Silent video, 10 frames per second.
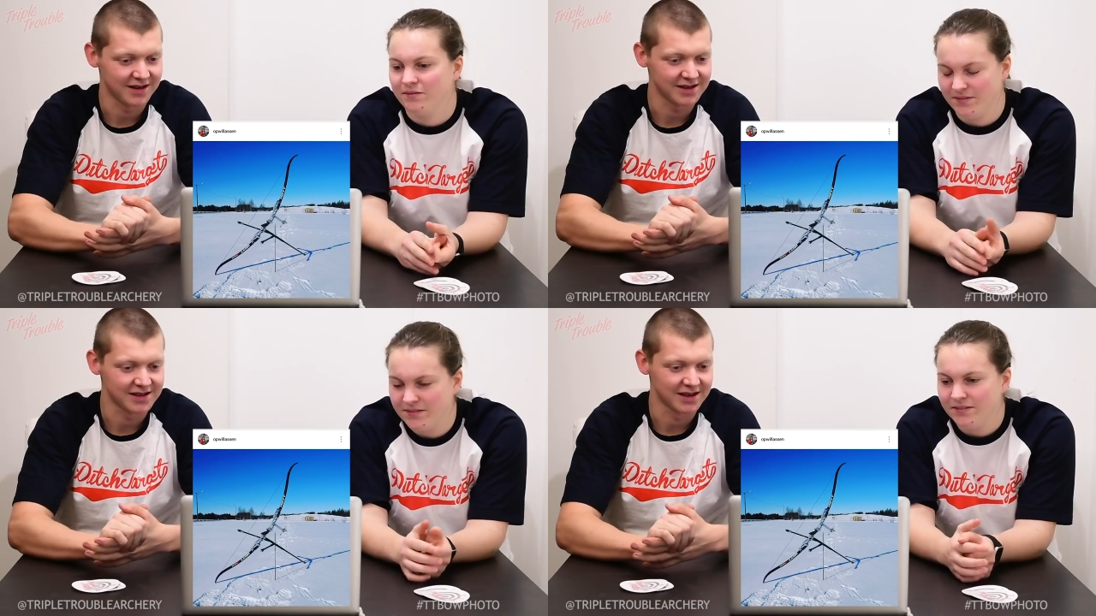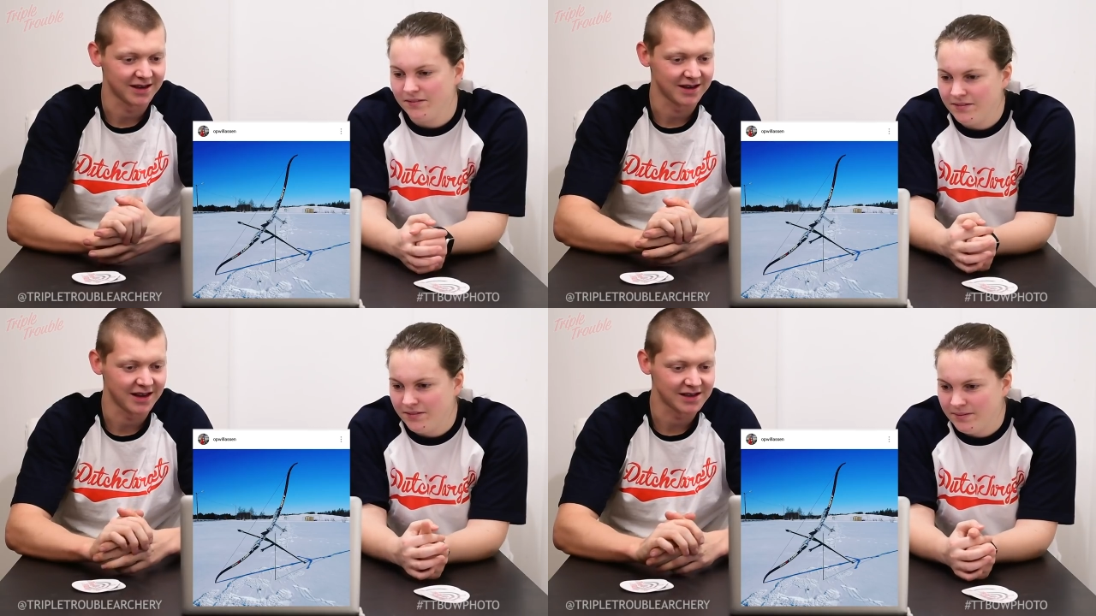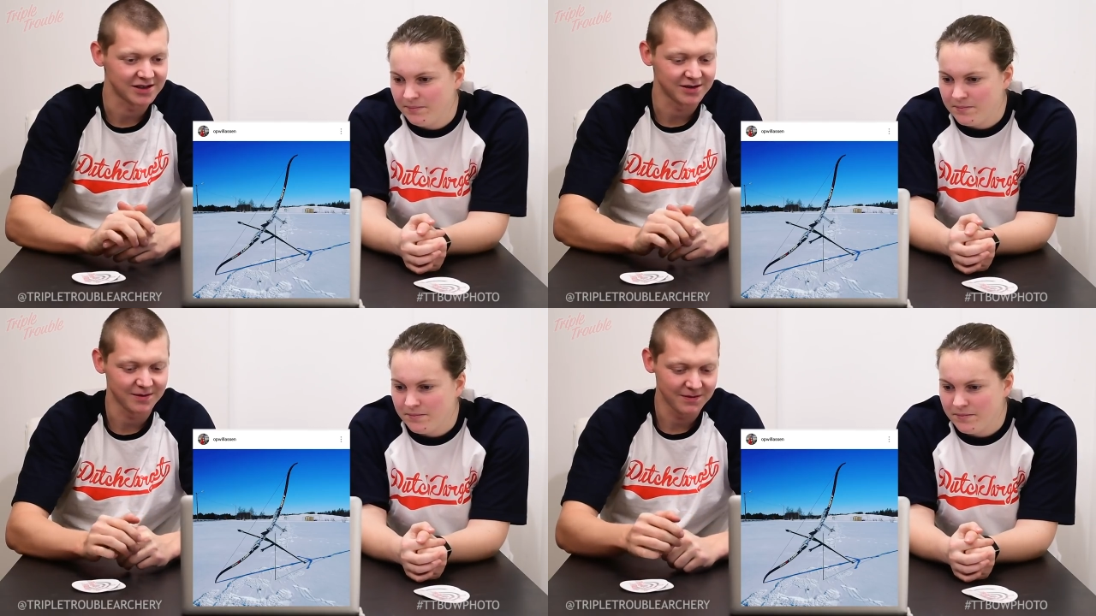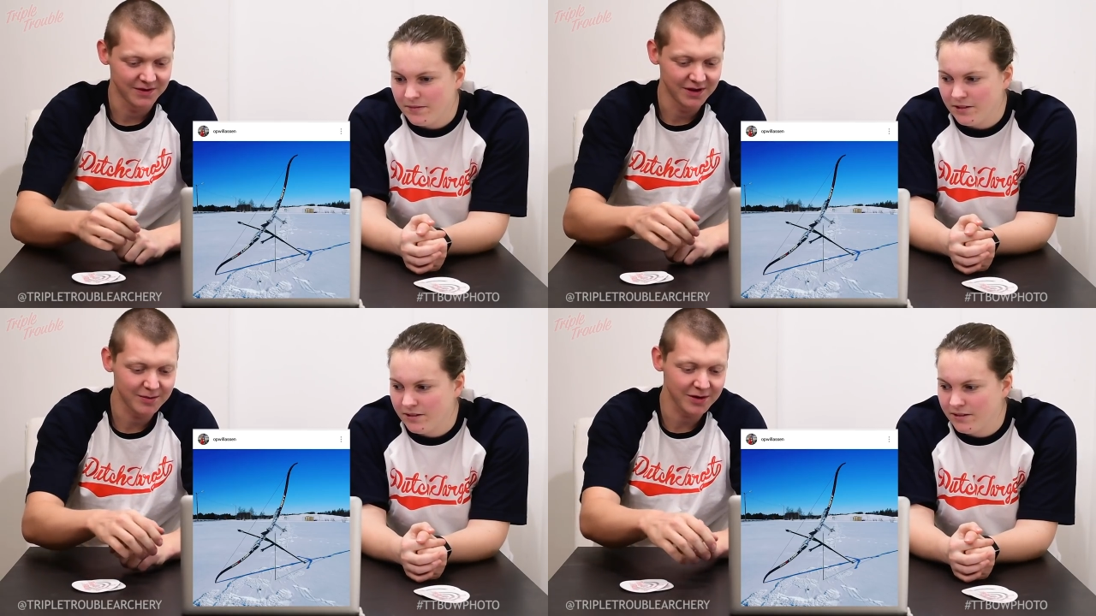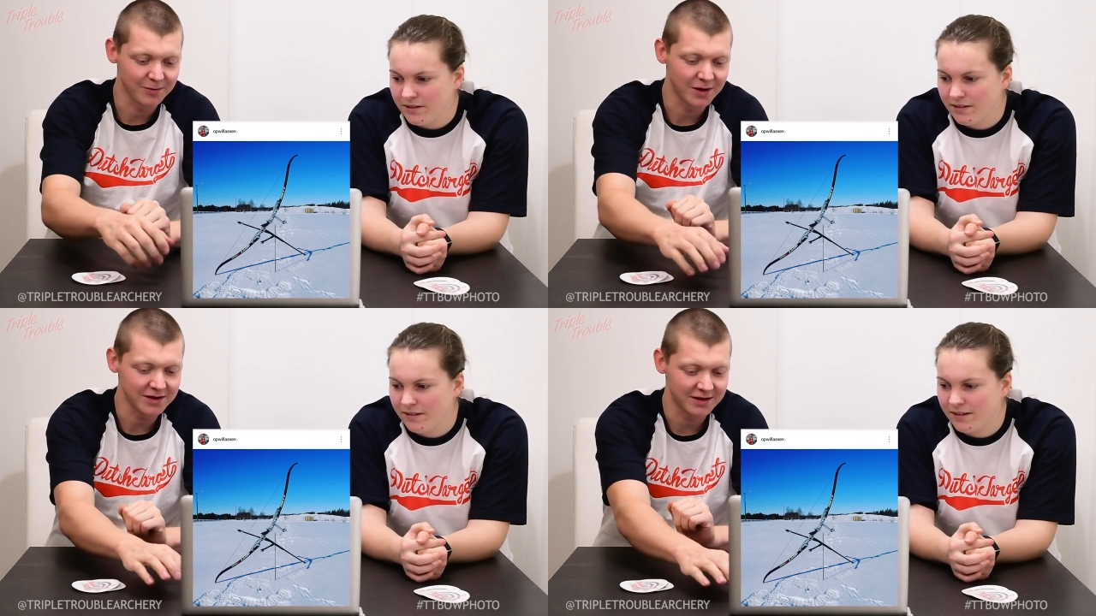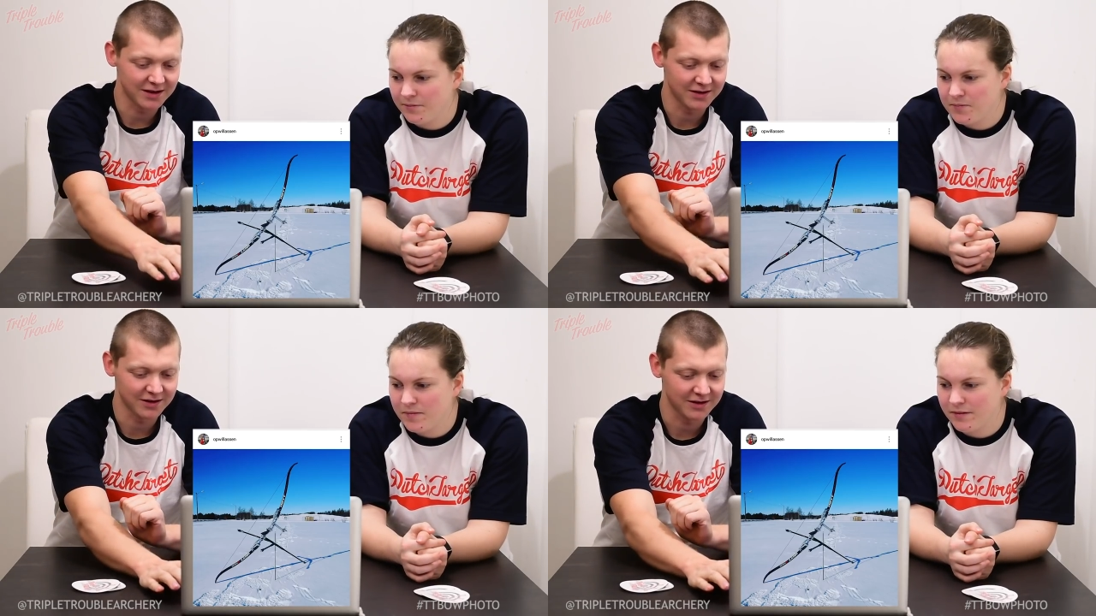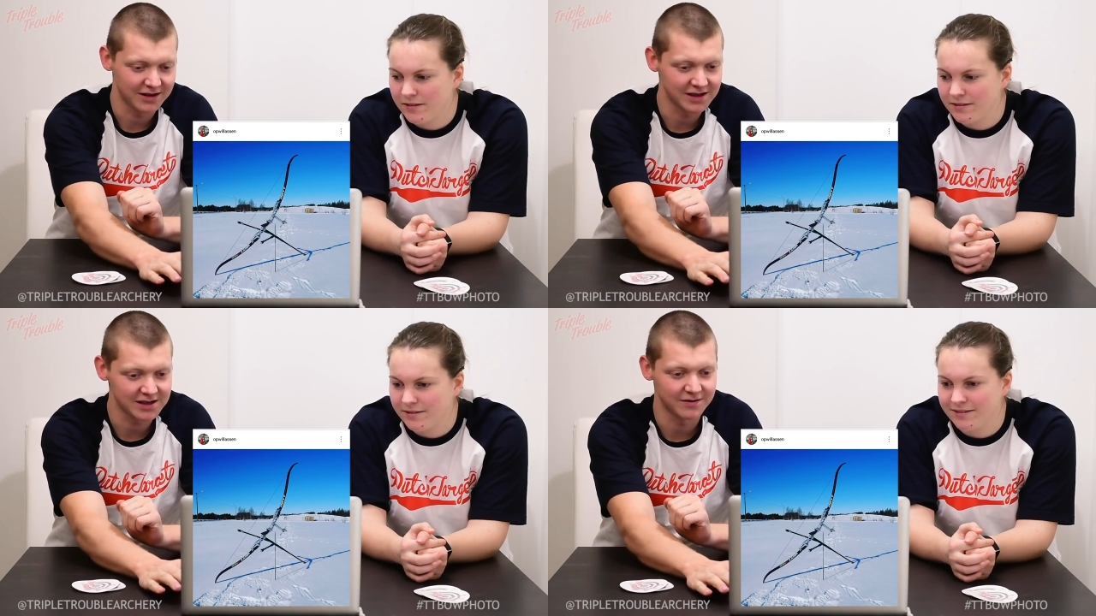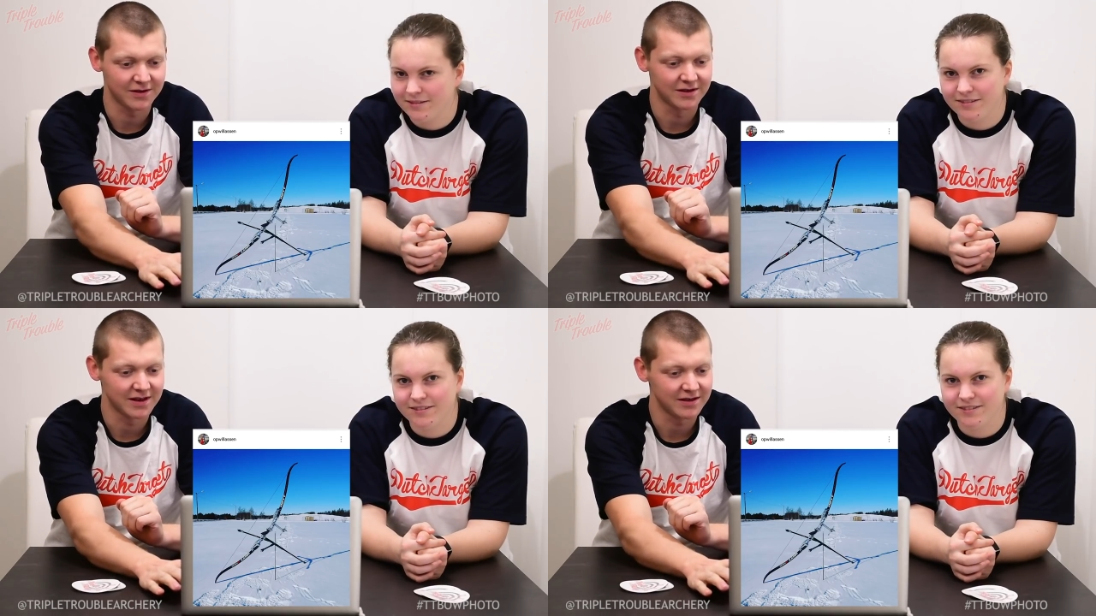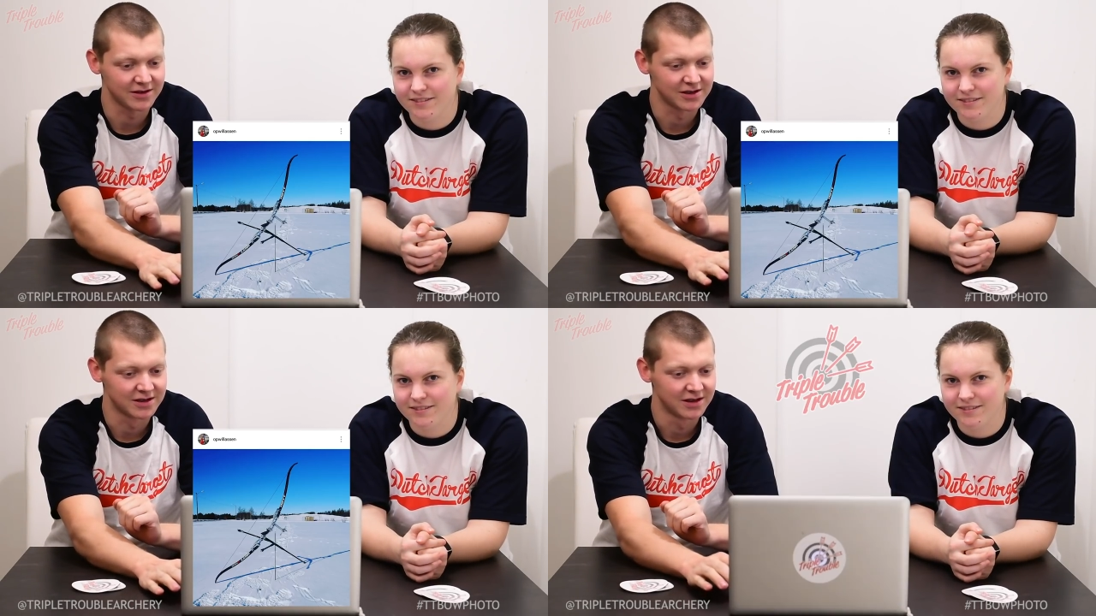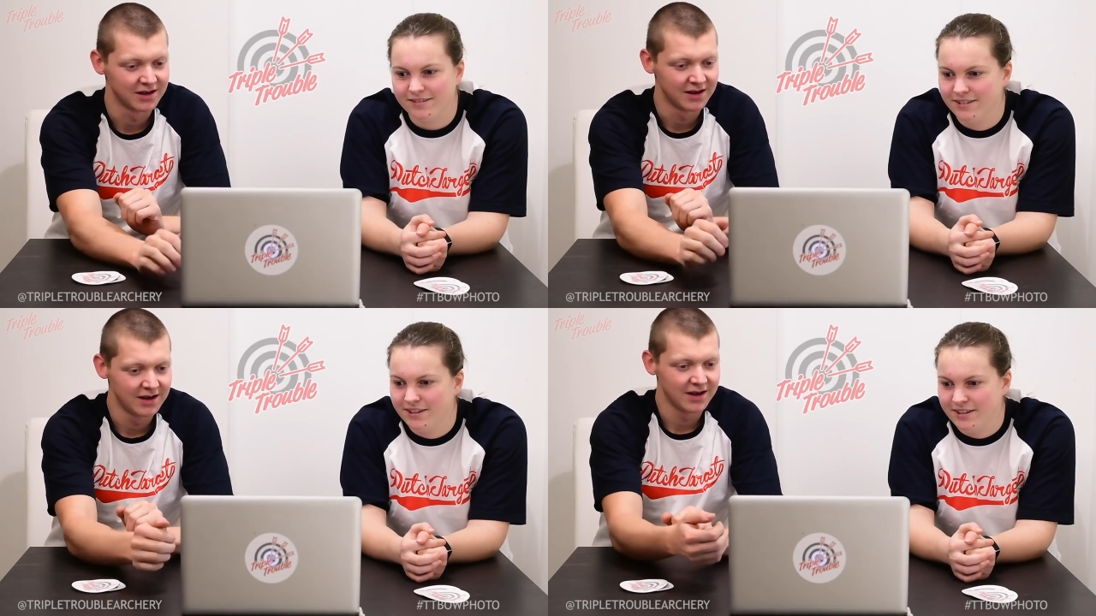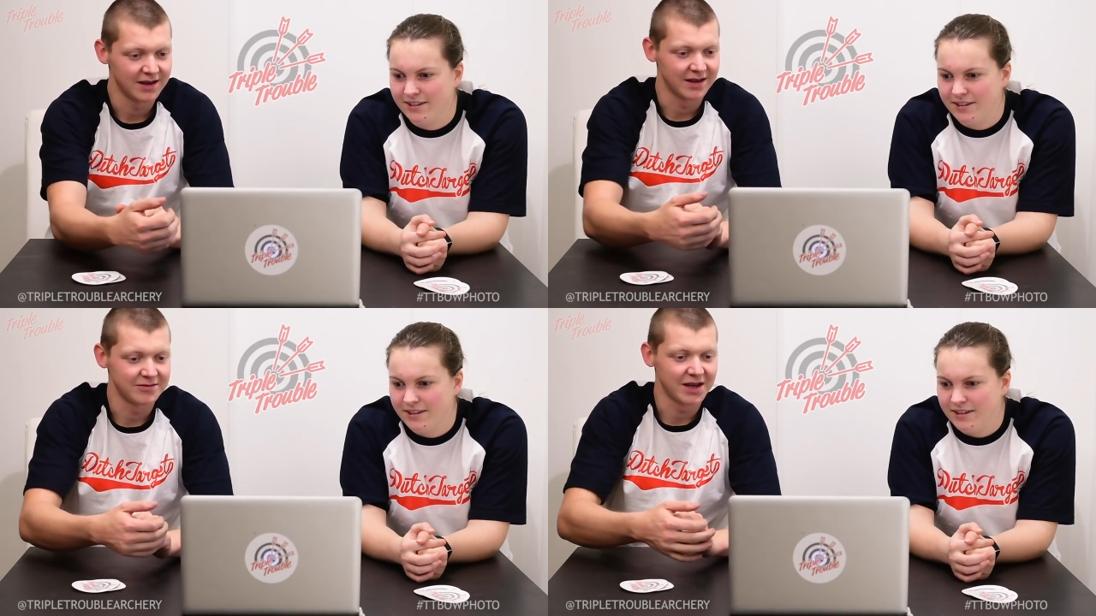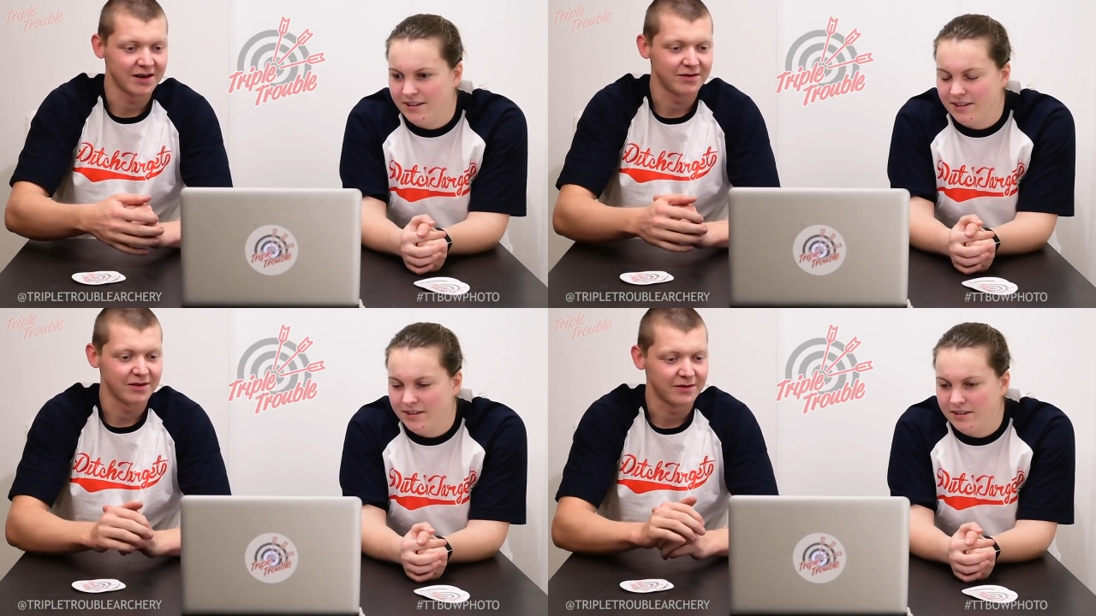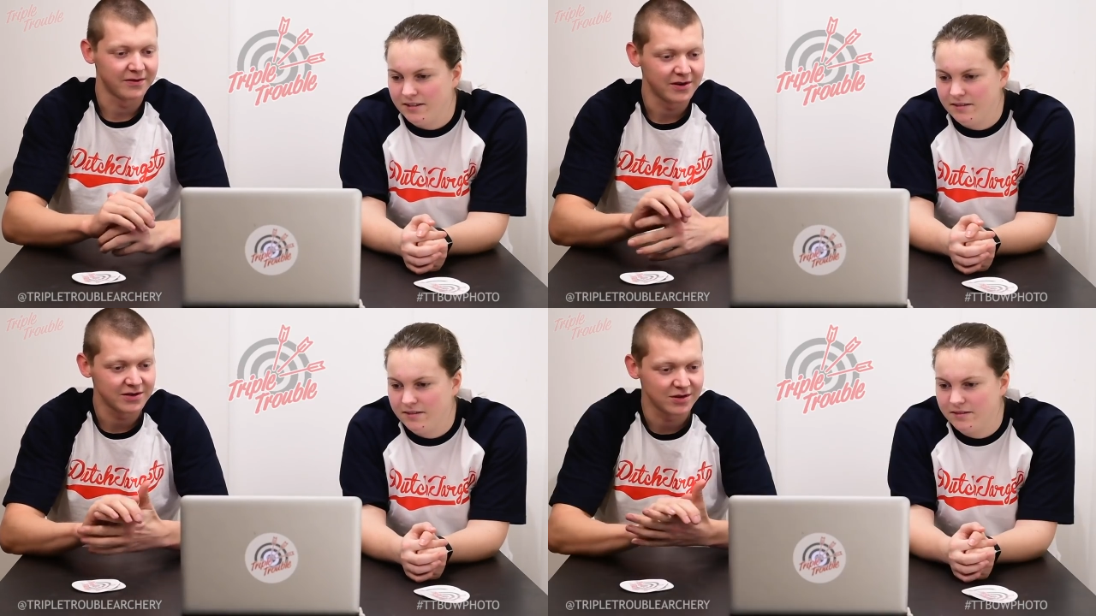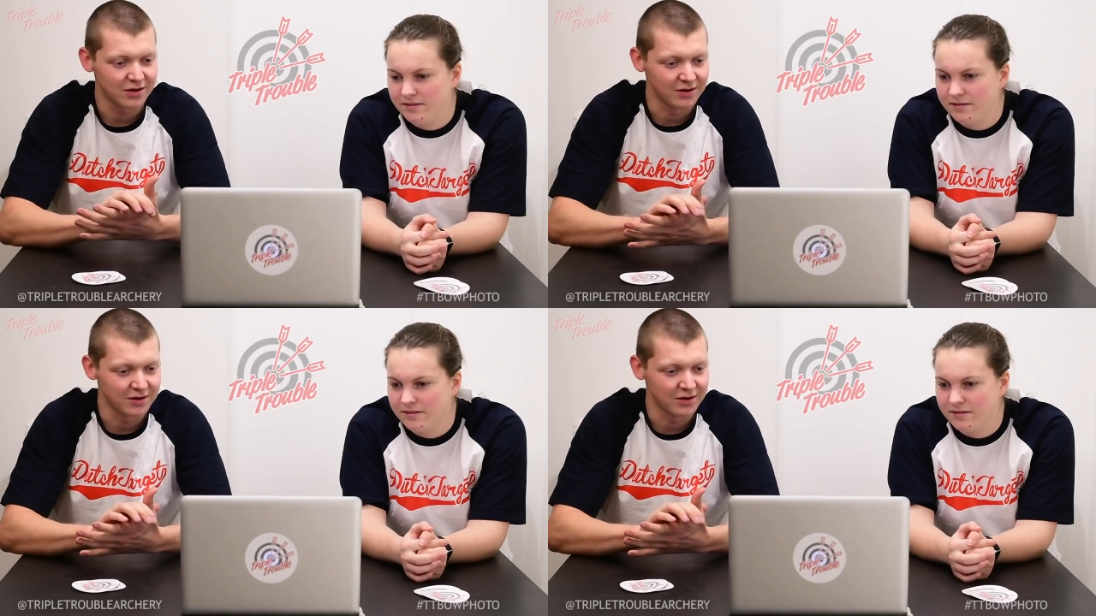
Speaker 1: that's, uh, that's number one in our list of contenders. And then we have a photo